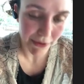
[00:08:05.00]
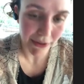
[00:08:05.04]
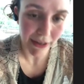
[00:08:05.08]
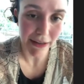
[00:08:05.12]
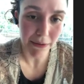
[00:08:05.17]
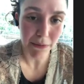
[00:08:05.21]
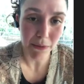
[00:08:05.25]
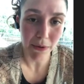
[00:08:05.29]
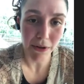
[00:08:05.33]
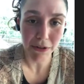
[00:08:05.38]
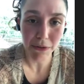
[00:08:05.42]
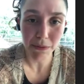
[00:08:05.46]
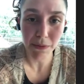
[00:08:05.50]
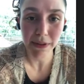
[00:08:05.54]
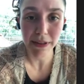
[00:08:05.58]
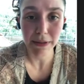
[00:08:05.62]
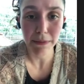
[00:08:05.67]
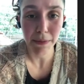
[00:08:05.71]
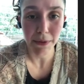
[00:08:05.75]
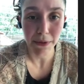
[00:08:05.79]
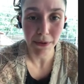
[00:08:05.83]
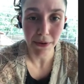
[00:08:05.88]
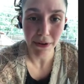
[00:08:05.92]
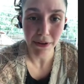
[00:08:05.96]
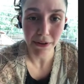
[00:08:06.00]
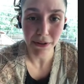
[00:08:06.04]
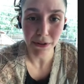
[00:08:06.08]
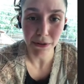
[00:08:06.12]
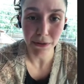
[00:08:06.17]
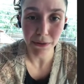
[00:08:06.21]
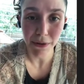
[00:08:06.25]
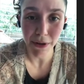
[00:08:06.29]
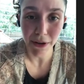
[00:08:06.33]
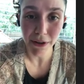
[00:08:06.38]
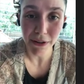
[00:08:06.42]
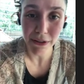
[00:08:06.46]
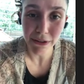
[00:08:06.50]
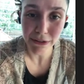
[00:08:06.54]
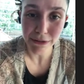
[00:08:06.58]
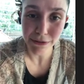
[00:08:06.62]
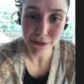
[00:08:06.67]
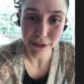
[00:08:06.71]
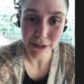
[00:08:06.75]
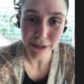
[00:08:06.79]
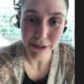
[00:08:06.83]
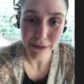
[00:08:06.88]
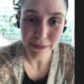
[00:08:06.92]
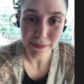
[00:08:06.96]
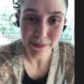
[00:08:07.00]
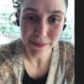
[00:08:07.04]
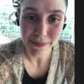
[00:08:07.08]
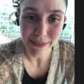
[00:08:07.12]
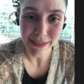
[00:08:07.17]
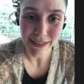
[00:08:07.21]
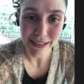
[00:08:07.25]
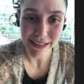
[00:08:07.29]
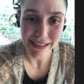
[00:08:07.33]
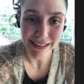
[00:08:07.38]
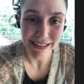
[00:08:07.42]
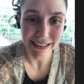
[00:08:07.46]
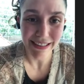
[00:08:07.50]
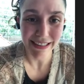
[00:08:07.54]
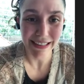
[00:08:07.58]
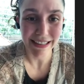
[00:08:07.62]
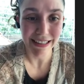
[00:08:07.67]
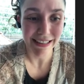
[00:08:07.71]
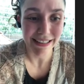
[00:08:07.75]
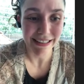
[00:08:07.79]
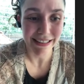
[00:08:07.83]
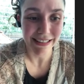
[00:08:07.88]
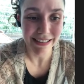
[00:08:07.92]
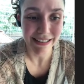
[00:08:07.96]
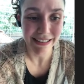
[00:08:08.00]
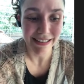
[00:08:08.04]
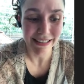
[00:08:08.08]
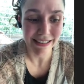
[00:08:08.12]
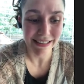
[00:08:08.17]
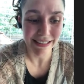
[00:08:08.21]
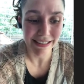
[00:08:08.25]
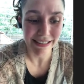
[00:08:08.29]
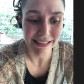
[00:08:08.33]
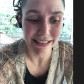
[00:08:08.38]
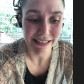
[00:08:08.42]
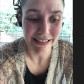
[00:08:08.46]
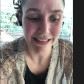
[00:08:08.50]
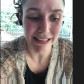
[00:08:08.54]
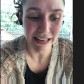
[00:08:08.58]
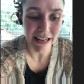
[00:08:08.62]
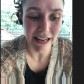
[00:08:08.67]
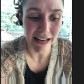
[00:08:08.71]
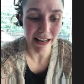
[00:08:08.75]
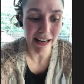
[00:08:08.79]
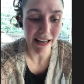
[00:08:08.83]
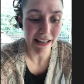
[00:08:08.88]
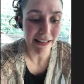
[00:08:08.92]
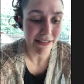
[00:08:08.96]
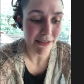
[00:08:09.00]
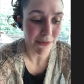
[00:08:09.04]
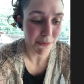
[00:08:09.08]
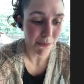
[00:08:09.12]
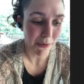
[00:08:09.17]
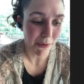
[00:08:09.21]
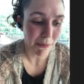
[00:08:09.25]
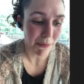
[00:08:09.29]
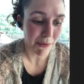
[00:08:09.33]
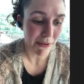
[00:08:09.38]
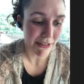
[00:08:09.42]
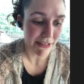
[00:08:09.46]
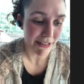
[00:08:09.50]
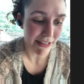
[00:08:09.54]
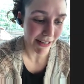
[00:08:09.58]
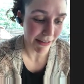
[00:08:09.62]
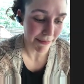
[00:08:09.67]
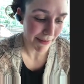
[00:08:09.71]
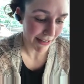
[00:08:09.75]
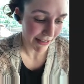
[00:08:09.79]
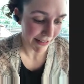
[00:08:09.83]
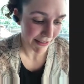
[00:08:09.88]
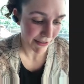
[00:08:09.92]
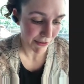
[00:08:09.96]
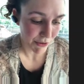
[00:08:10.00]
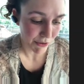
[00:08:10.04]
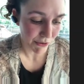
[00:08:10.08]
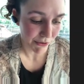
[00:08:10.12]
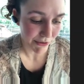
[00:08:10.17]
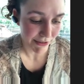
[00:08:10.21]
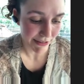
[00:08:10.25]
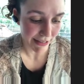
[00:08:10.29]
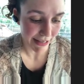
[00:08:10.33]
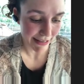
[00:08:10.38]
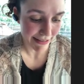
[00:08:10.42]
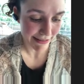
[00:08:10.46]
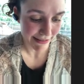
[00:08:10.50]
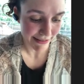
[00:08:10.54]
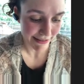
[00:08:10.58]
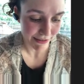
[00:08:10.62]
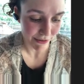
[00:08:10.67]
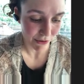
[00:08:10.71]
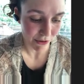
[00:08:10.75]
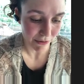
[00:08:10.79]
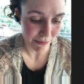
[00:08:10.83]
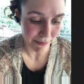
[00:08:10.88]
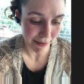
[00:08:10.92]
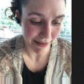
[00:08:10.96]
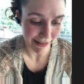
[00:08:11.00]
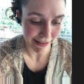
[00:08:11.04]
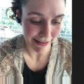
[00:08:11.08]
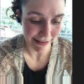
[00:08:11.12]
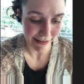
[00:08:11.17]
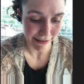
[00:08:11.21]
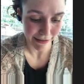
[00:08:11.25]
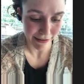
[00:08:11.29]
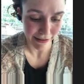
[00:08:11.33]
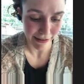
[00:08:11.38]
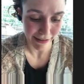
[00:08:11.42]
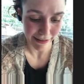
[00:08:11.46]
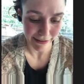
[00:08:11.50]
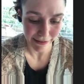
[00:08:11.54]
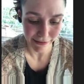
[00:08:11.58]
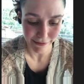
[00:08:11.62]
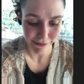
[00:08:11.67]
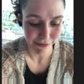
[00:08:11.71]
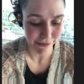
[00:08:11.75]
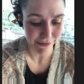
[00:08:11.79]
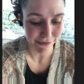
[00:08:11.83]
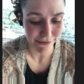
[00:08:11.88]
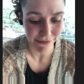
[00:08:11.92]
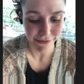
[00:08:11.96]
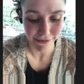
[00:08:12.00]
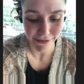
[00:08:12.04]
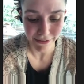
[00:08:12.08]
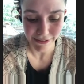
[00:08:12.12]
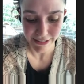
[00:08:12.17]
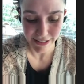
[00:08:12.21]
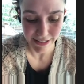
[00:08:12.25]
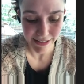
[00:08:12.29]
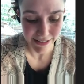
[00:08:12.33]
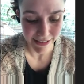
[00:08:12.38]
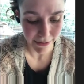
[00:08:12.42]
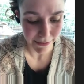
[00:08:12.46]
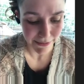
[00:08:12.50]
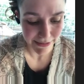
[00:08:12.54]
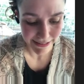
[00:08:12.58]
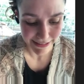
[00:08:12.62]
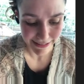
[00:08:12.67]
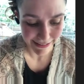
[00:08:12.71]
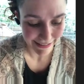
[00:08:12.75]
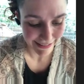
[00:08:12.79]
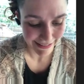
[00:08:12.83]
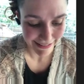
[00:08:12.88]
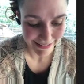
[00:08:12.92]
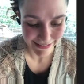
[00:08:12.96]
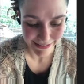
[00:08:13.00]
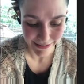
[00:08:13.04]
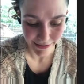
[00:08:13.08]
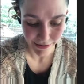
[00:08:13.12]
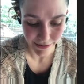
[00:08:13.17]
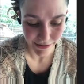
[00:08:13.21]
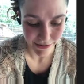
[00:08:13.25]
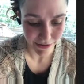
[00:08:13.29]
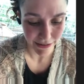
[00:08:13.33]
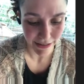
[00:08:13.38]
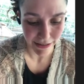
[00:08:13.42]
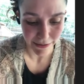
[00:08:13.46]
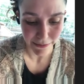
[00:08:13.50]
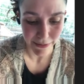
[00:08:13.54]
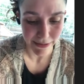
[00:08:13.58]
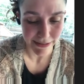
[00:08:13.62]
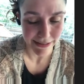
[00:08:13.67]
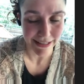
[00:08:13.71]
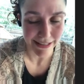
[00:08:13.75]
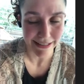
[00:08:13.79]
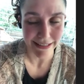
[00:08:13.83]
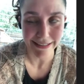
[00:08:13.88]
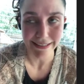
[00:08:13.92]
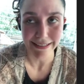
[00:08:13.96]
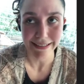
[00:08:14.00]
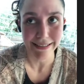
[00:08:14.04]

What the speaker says: worked with a choreographer, and we would. I mean, I took dance all my life, like since I was a kid until I was like